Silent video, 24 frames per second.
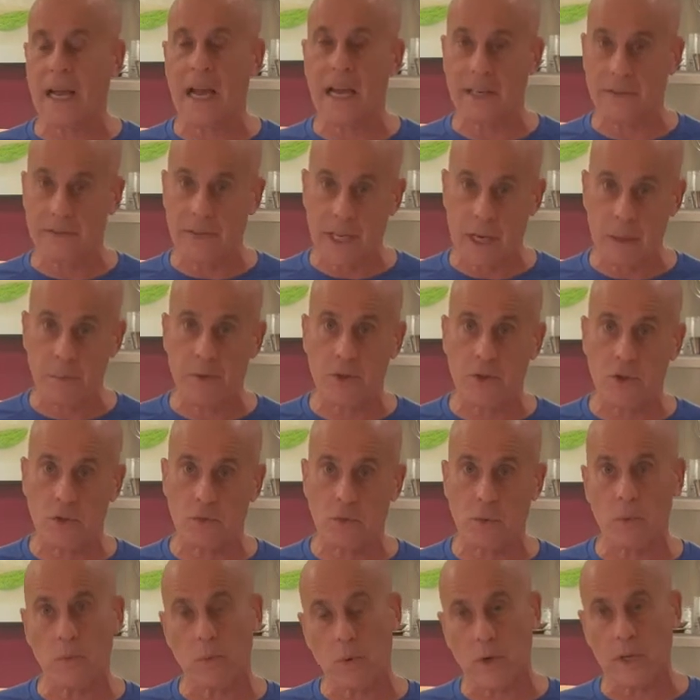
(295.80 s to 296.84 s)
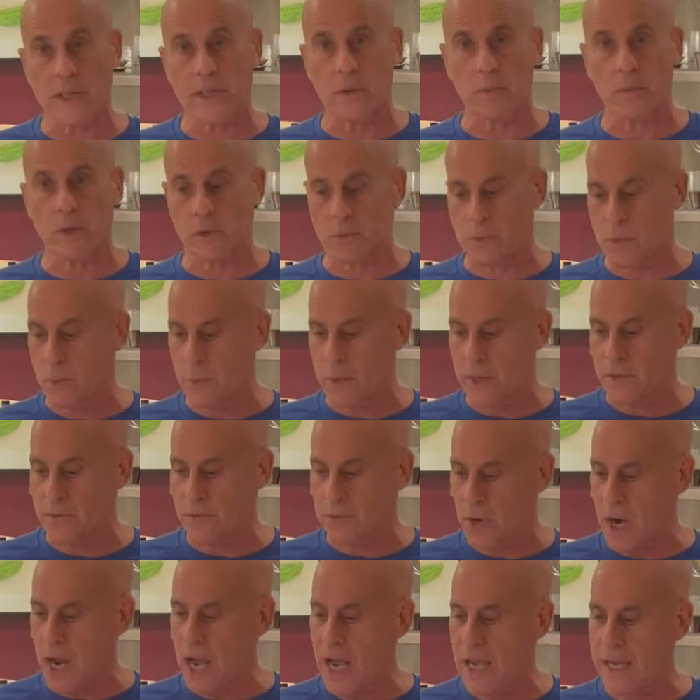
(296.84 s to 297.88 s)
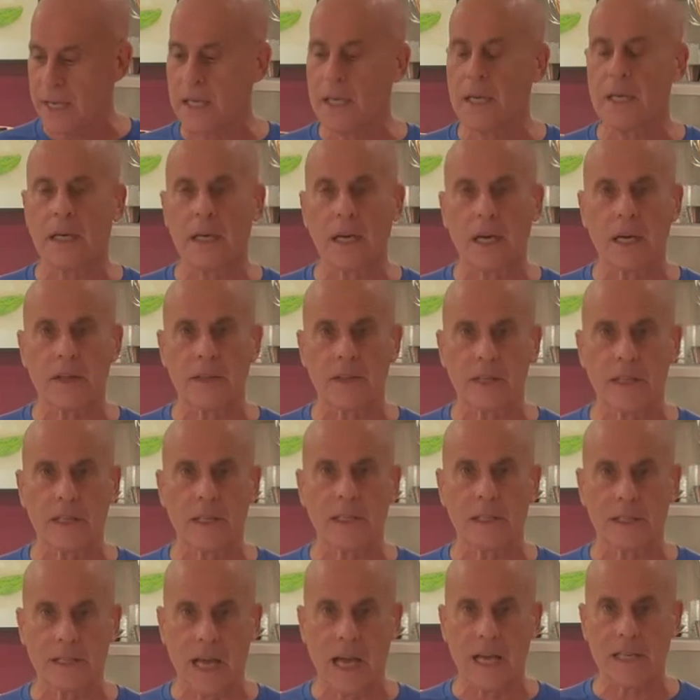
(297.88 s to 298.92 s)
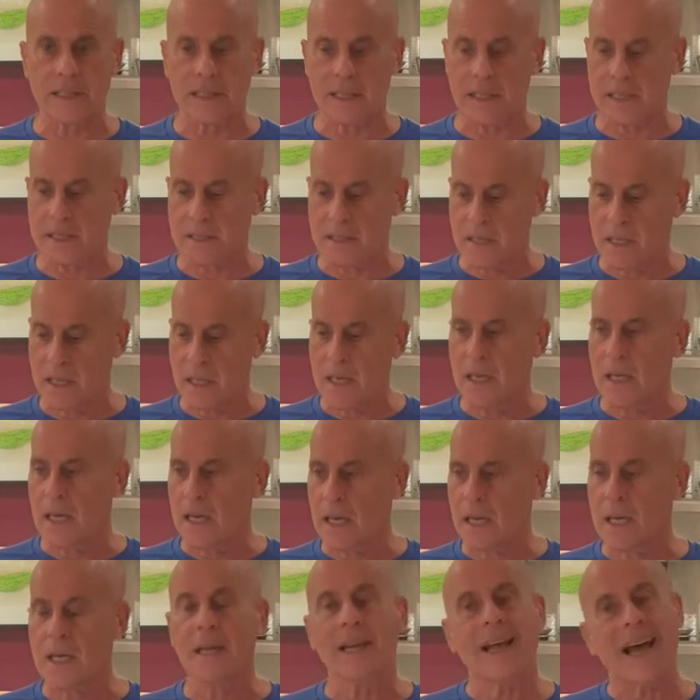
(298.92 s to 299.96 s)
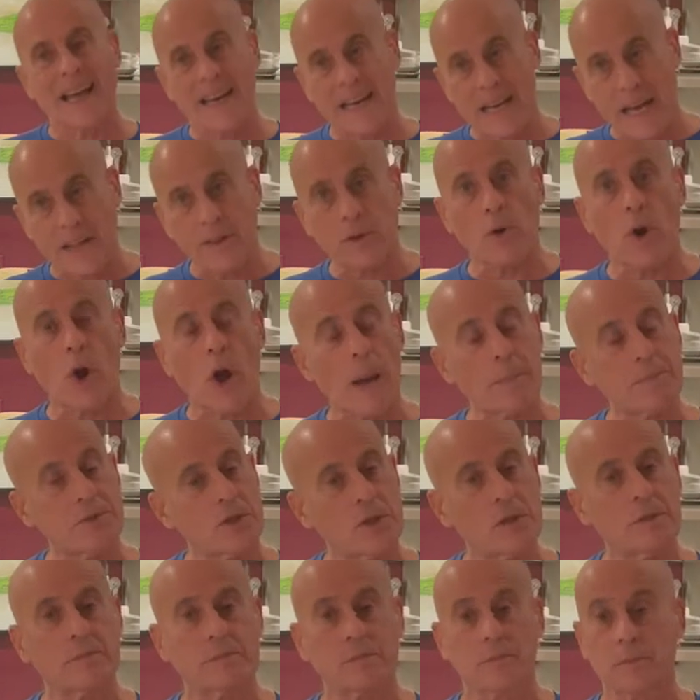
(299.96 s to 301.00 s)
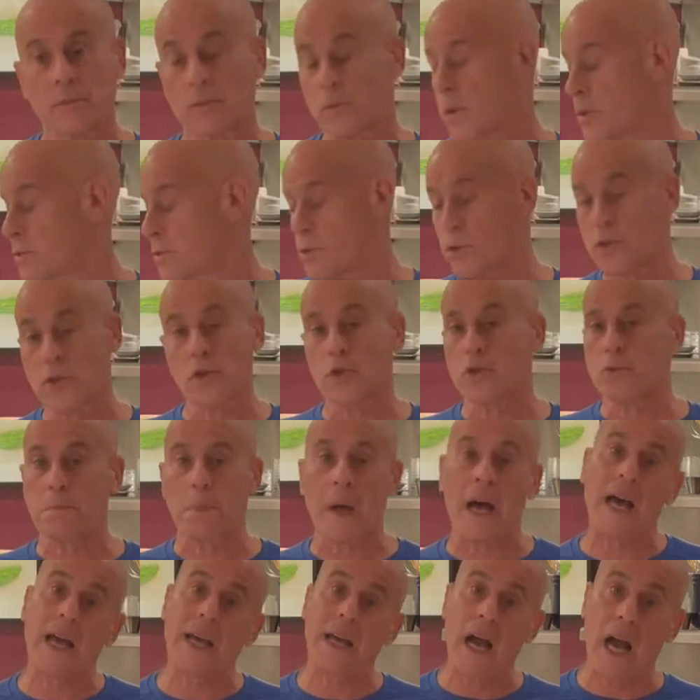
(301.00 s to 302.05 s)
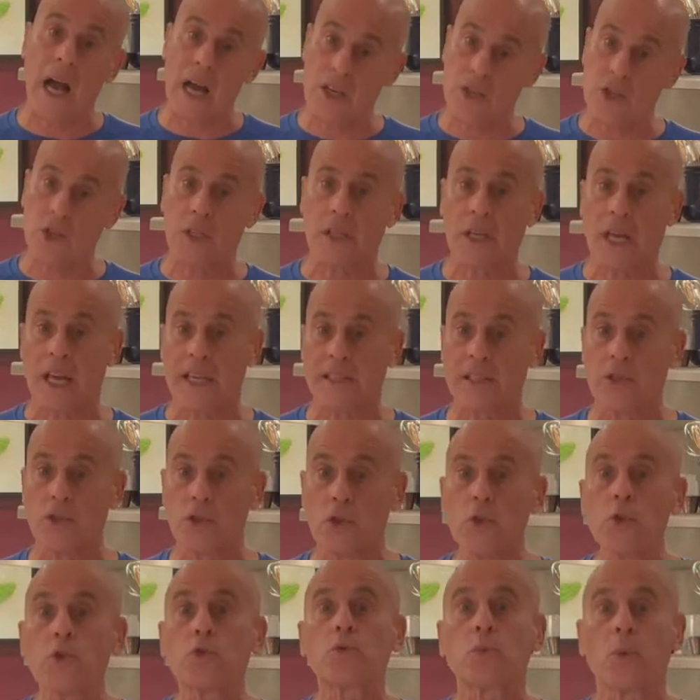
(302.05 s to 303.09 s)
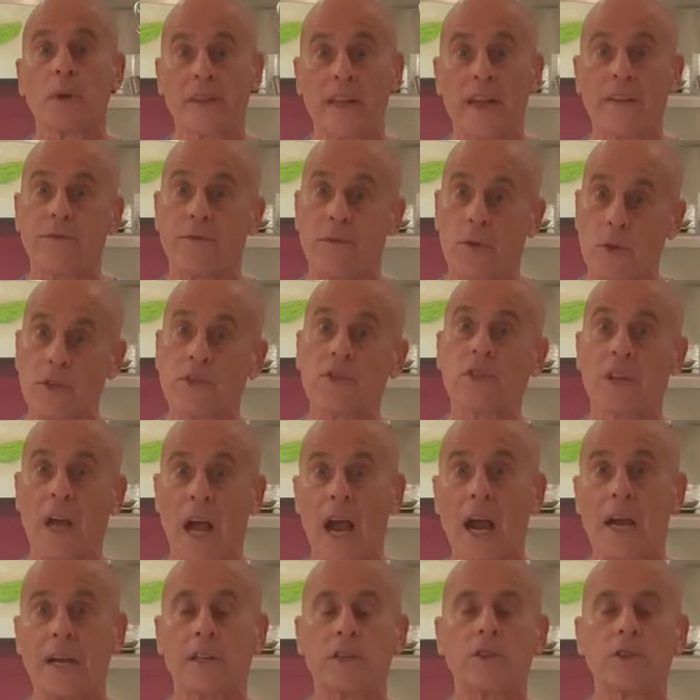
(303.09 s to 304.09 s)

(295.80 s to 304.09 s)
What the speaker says: of temperatures we're working with when we fry the latkes. Another option which was used by Ashkenazi Jews when they first started to